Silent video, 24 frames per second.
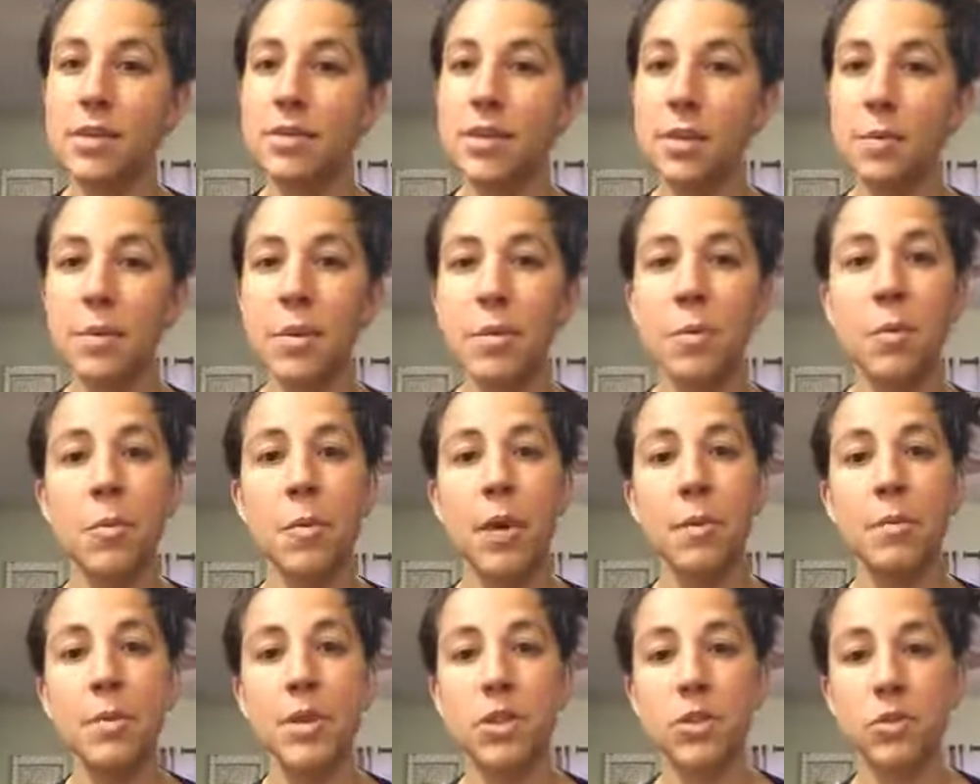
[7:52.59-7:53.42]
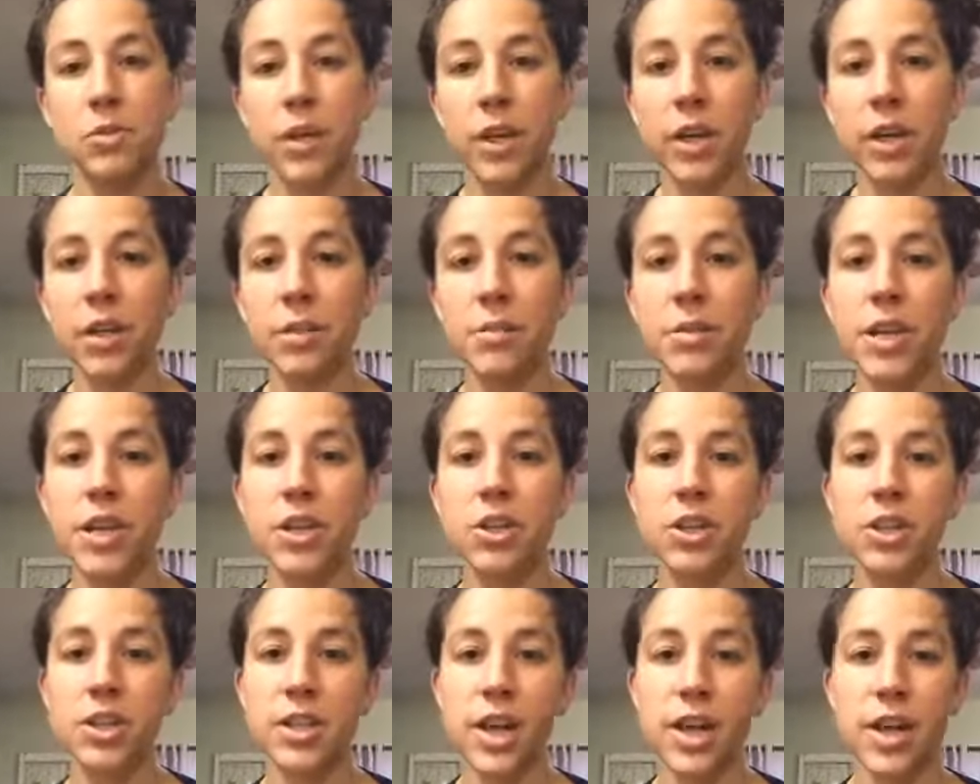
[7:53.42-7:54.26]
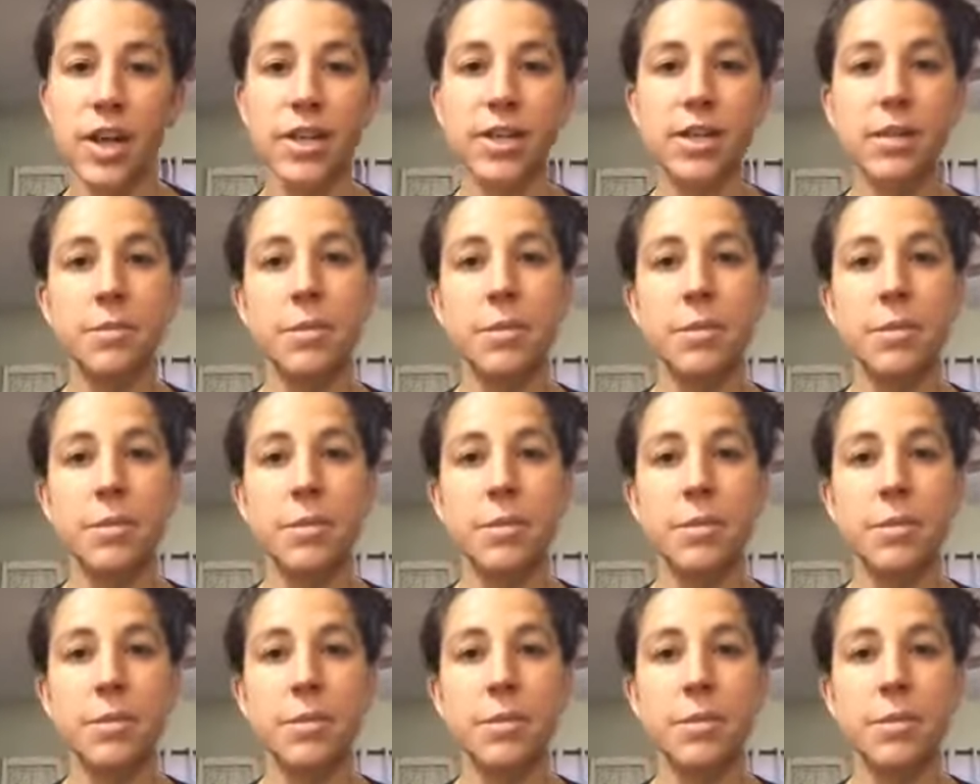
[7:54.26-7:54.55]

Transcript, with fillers: Some people might be doing elimination diet,